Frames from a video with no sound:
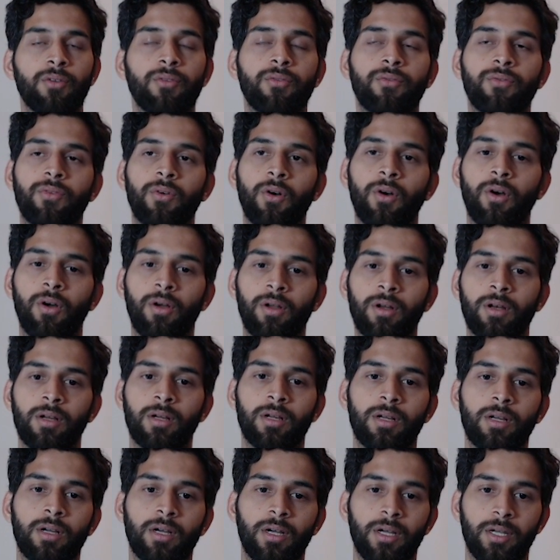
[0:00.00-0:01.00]
for
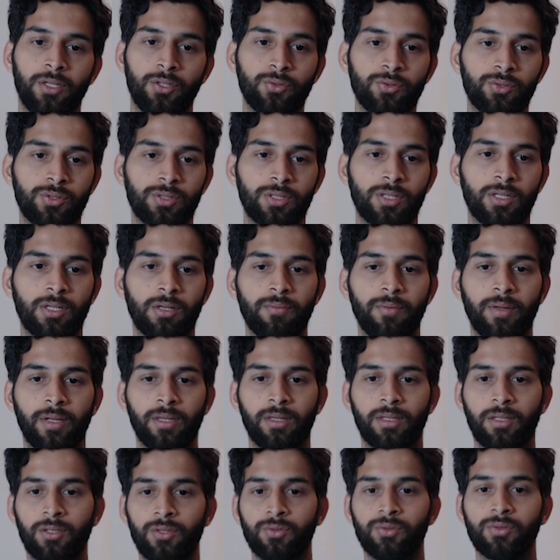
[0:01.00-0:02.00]
a user when
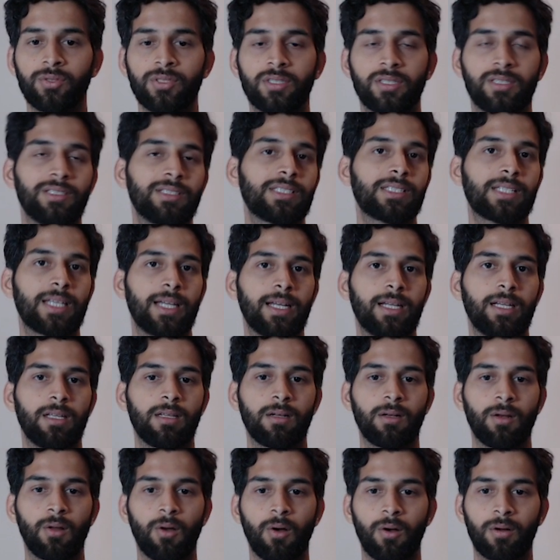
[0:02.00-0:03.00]
the user is
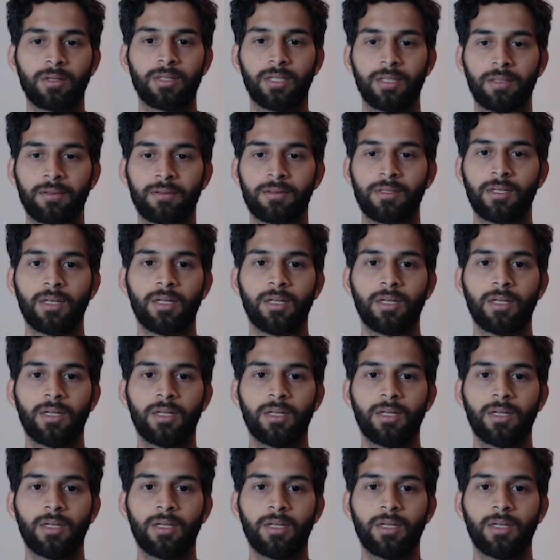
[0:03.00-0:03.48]
getting logged in.